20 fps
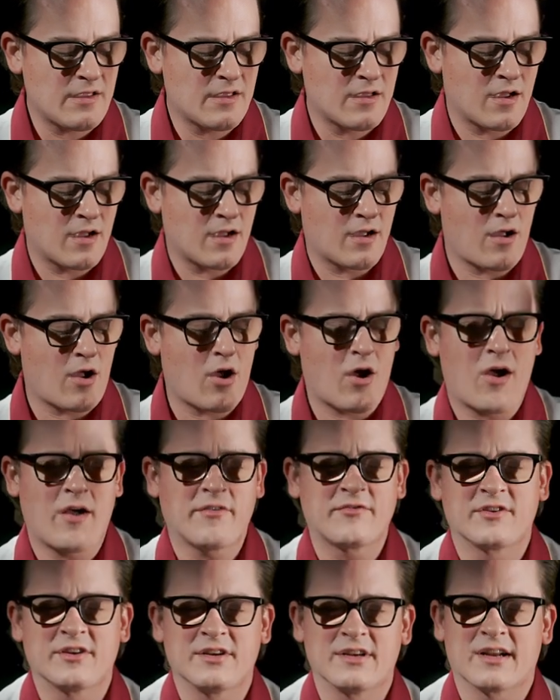uh,
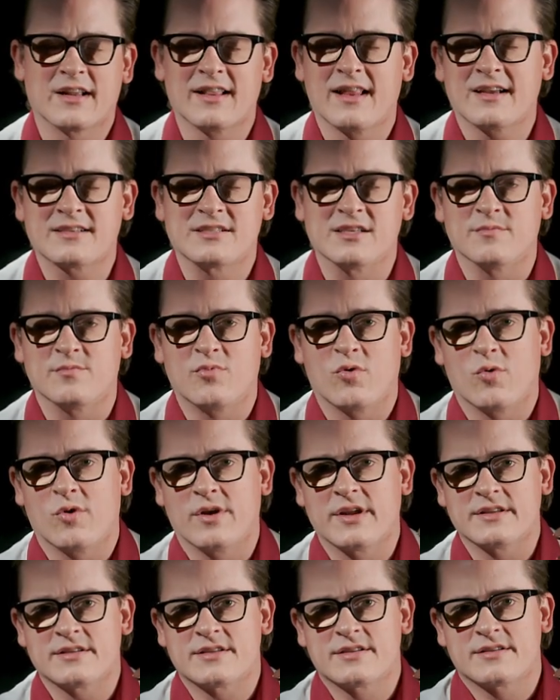often neglected
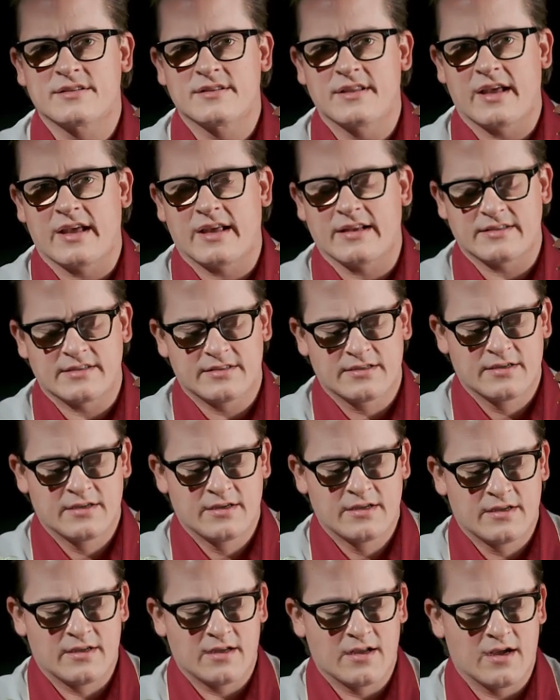points that
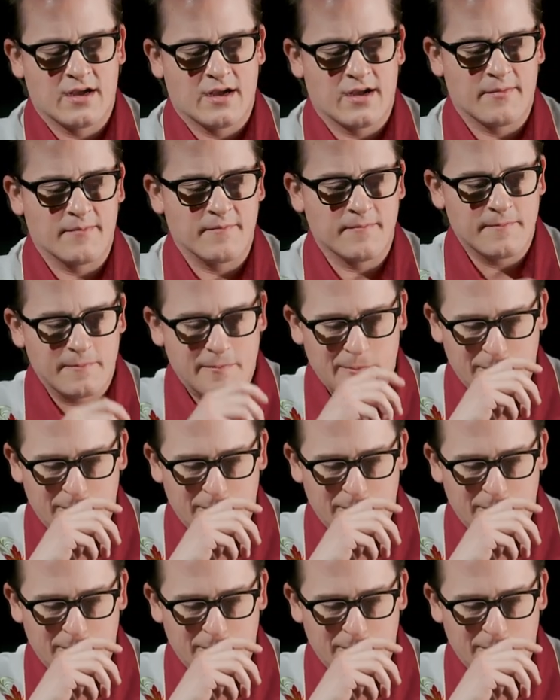um,